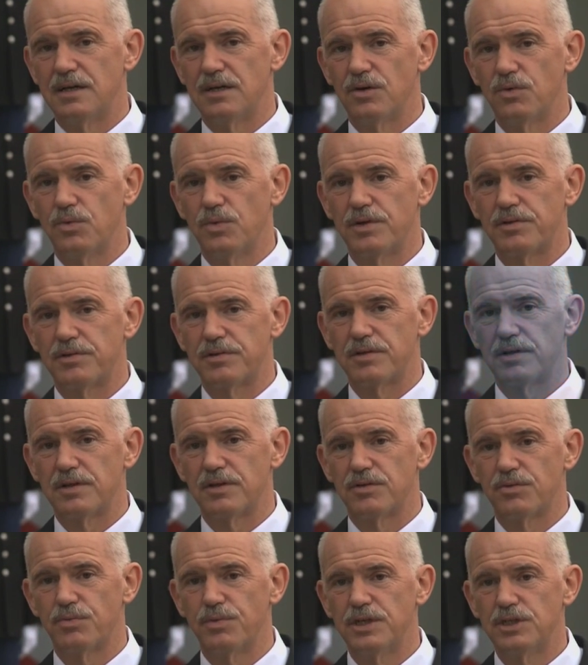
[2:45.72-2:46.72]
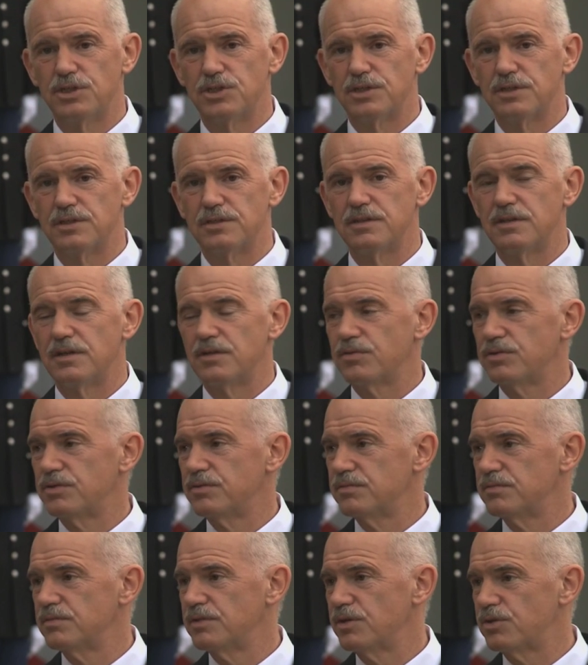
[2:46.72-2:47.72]
with the region,
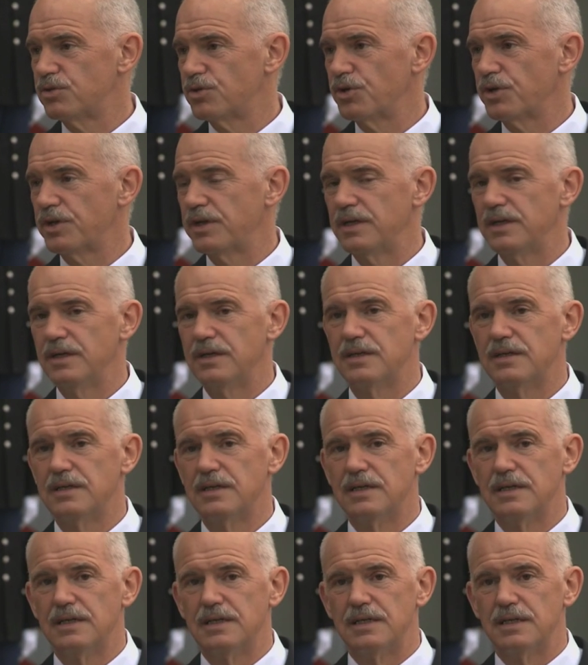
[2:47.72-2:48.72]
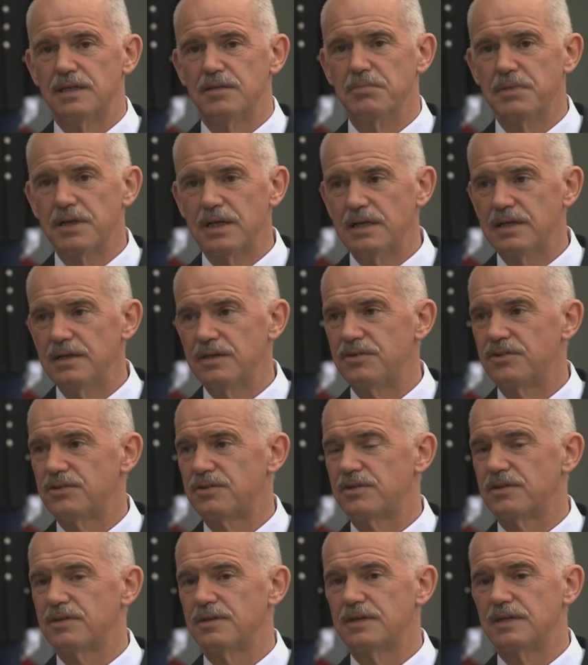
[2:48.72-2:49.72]
Turkey, the Middle
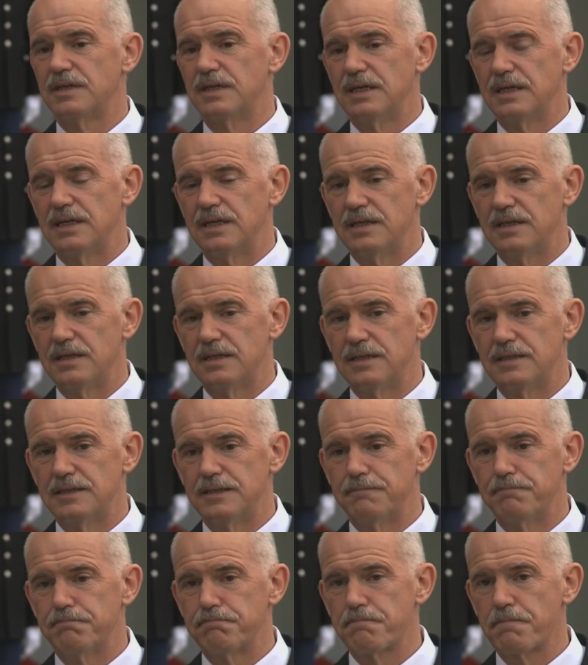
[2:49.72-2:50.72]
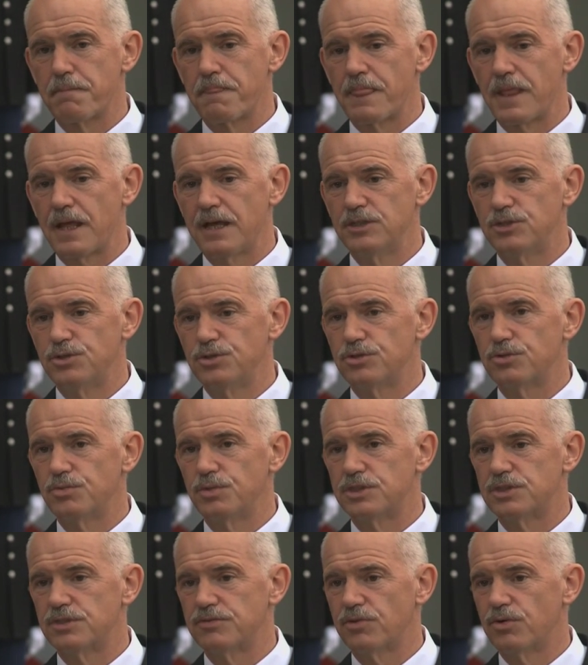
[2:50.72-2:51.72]
East, issues
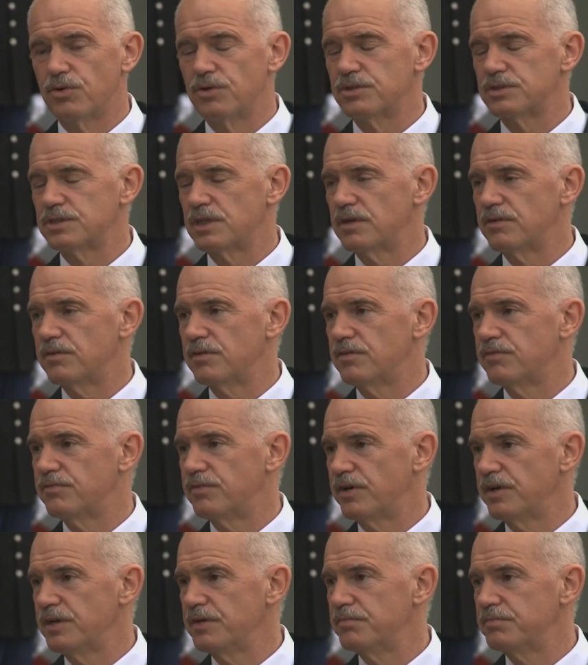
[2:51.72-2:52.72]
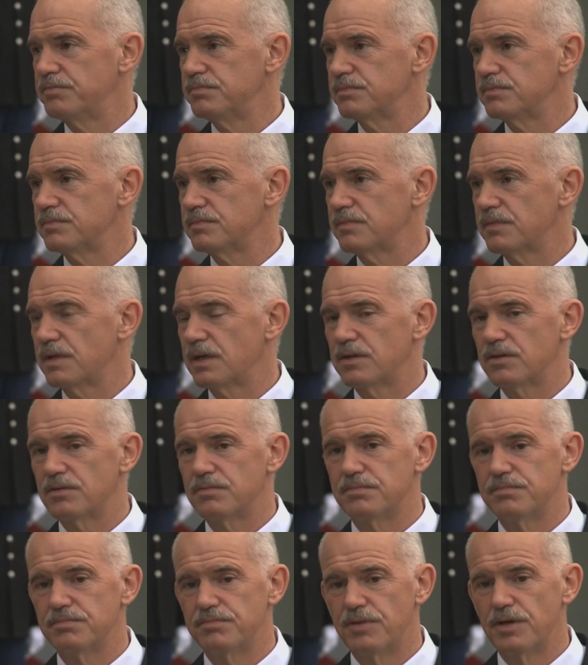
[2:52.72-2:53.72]
which, of course, are very
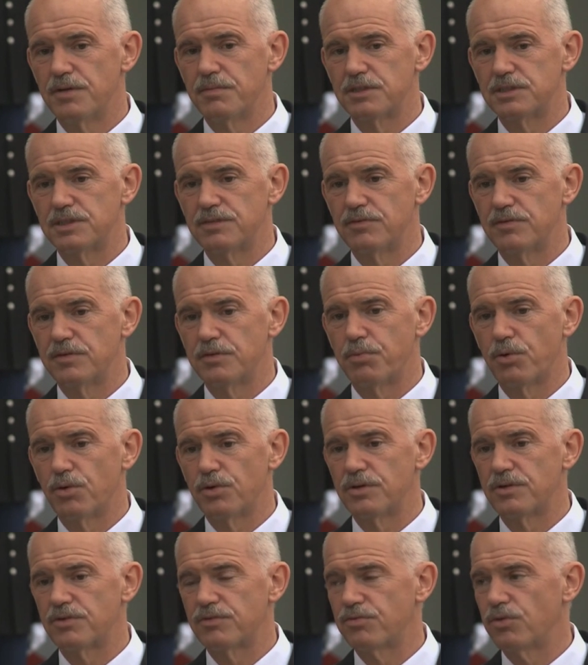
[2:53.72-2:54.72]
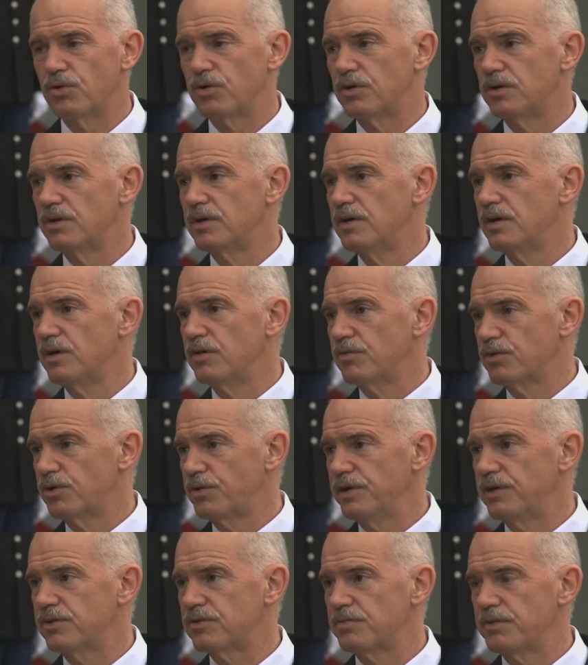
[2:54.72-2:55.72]
much of an importance for
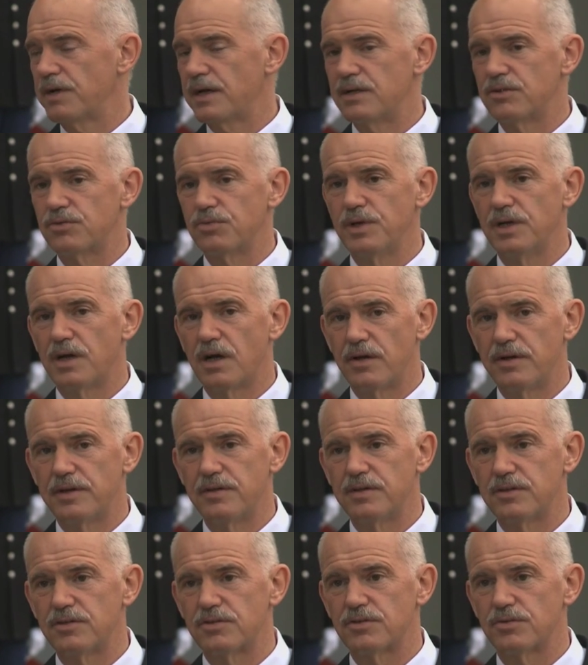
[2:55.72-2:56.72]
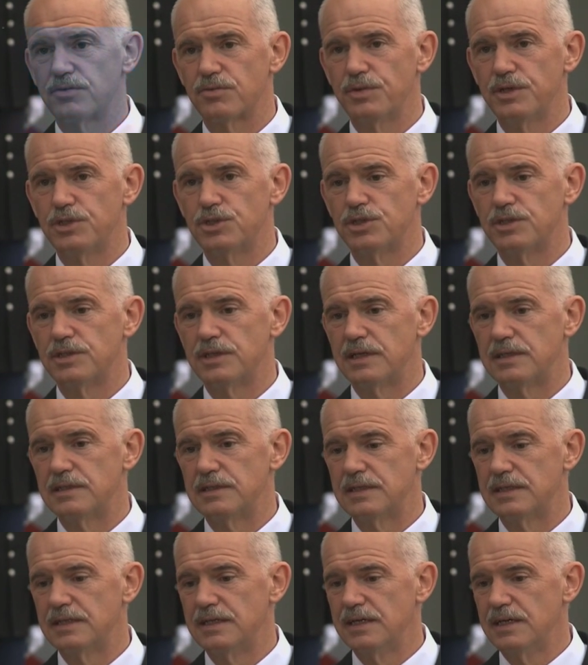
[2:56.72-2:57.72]
Greece as we are in this region
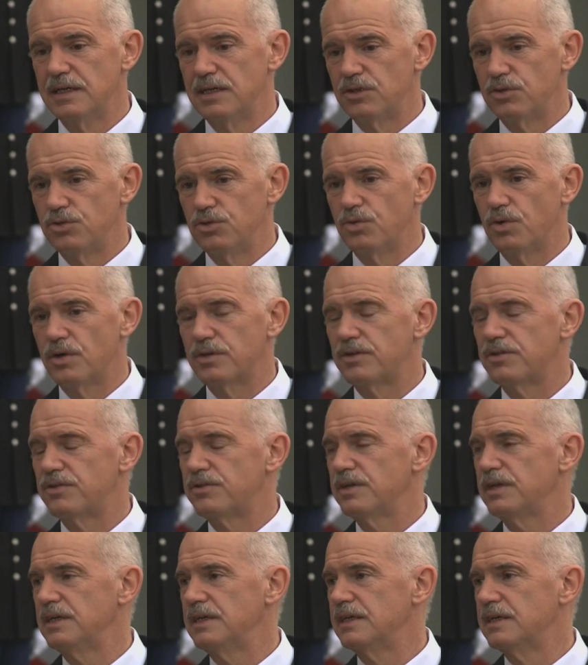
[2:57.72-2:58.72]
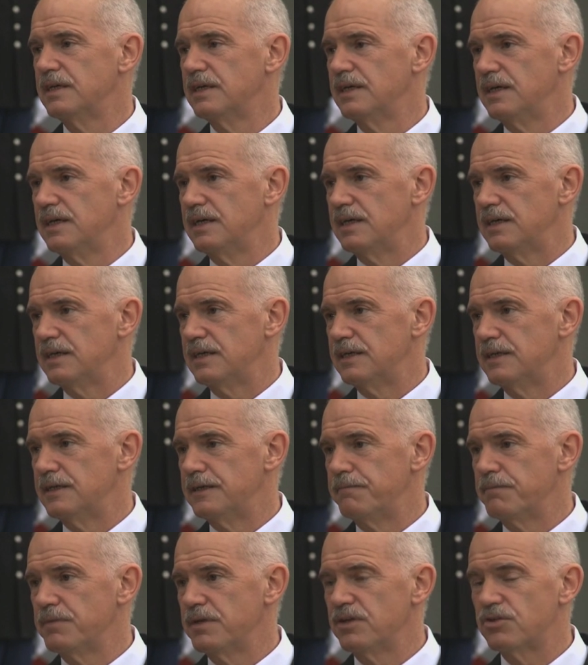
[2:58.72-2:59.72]
and do want to see
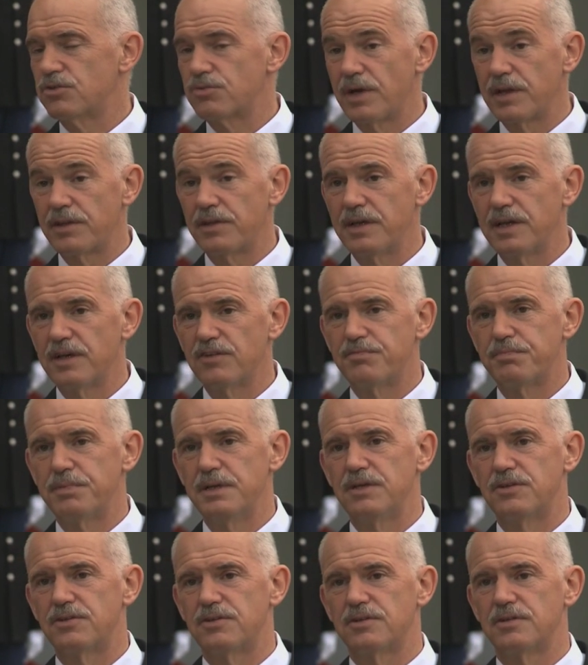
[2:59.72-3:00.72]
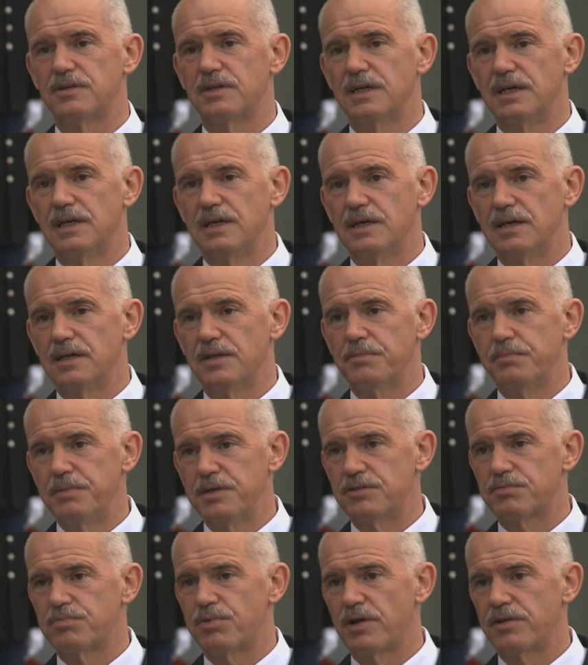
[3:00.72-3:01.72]
the strengthening of peace, the
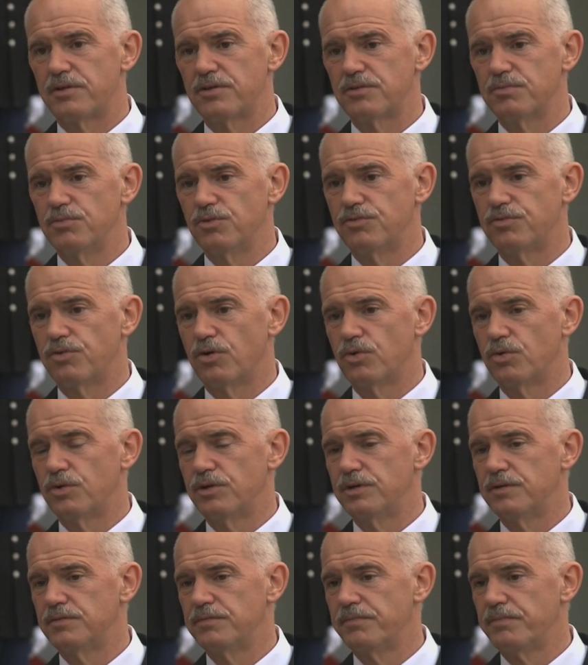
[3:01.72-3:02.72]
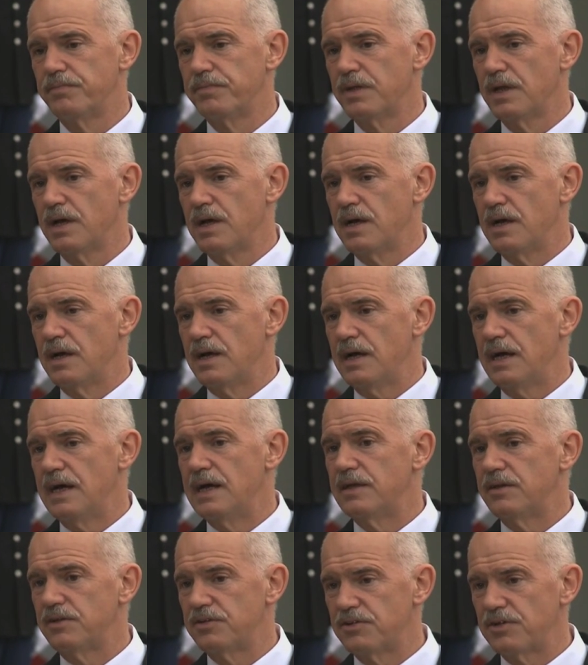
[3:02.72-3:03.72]
peace process move forward.
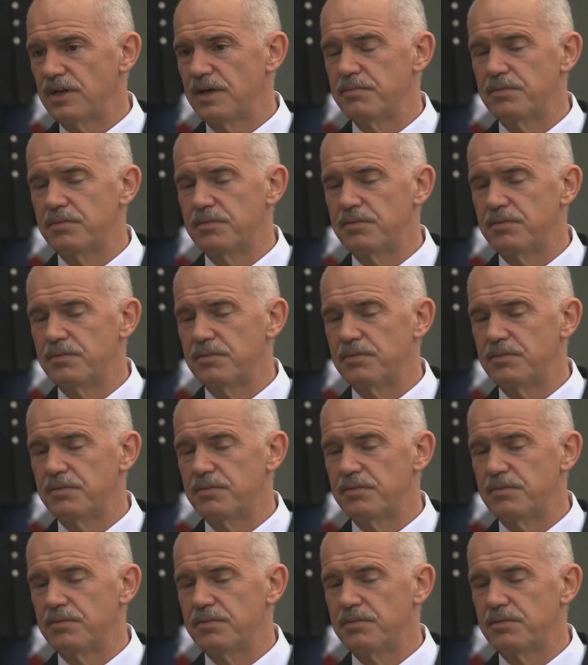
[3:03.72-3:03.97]
And at the same